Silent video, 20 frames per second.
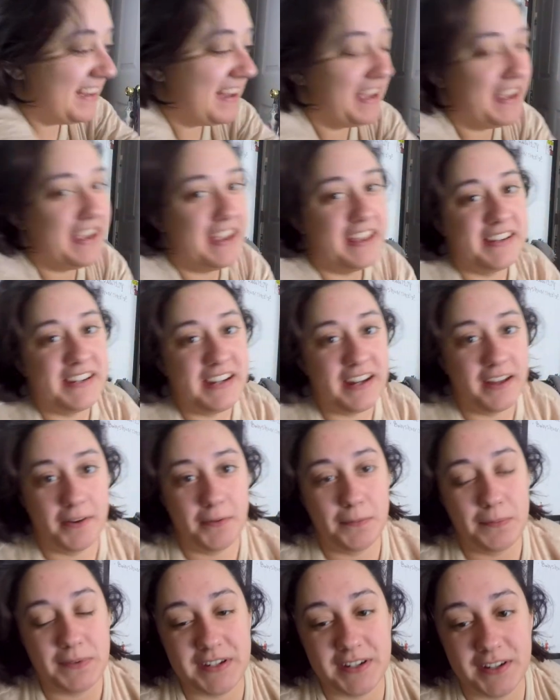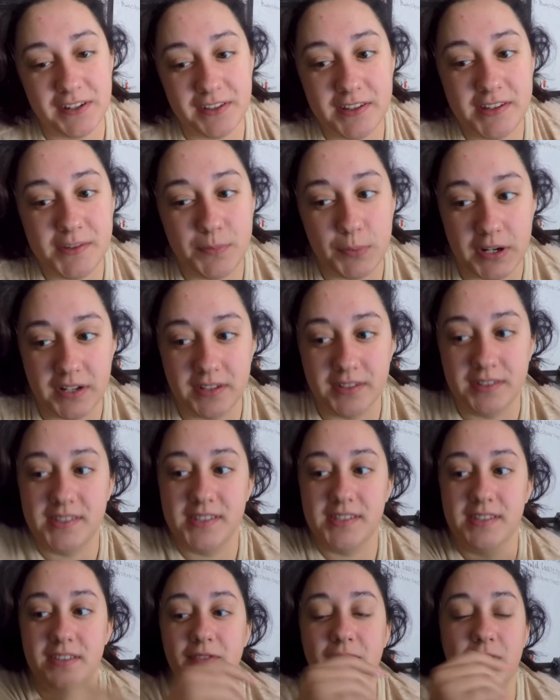I ended up during the
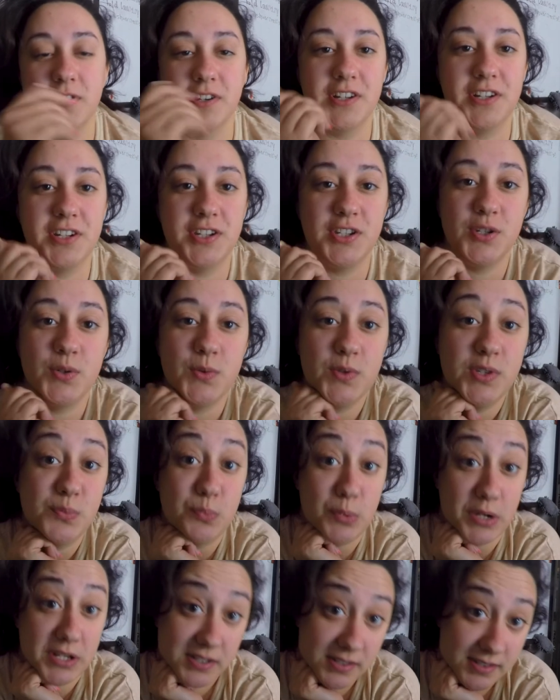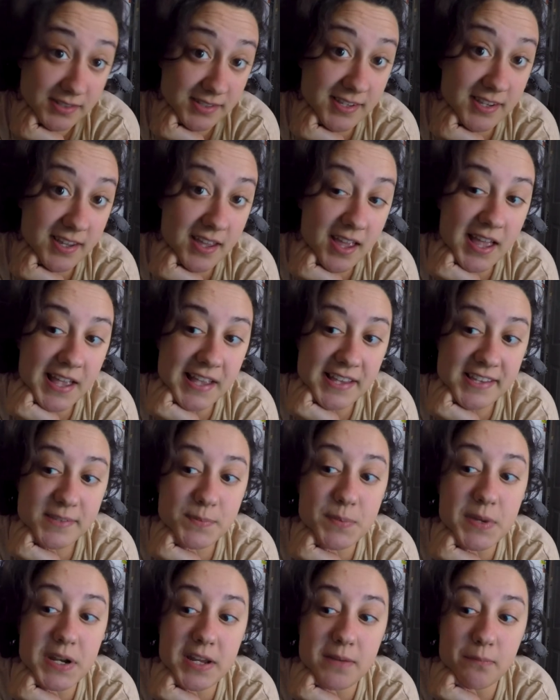sprints, the first two sprints,
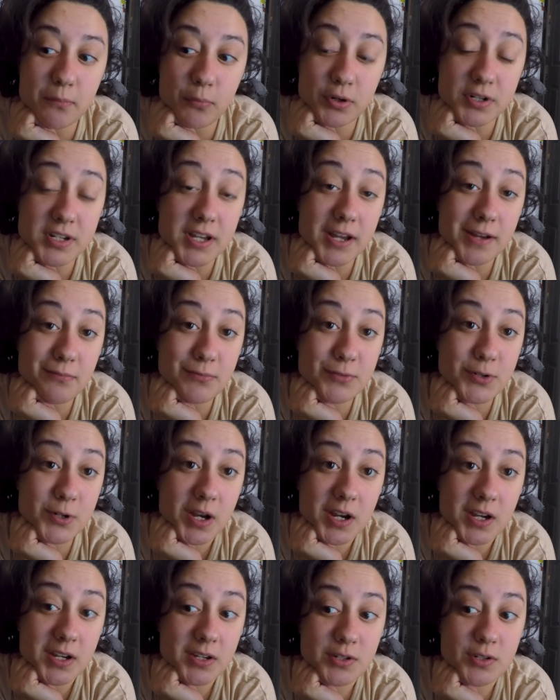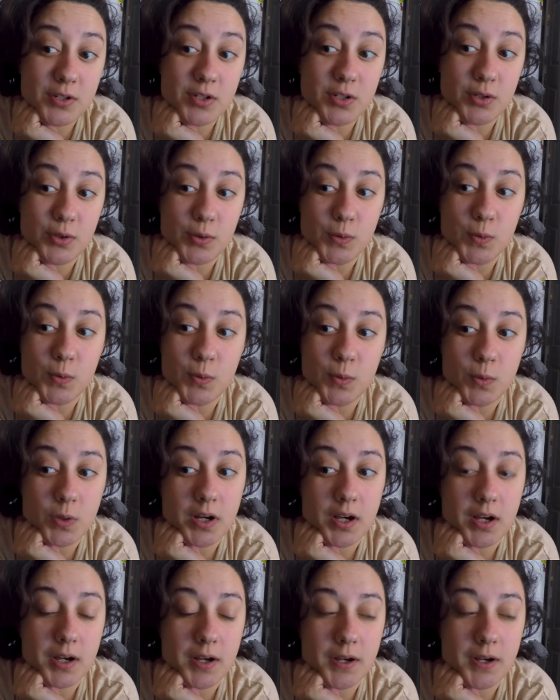spending more time trying to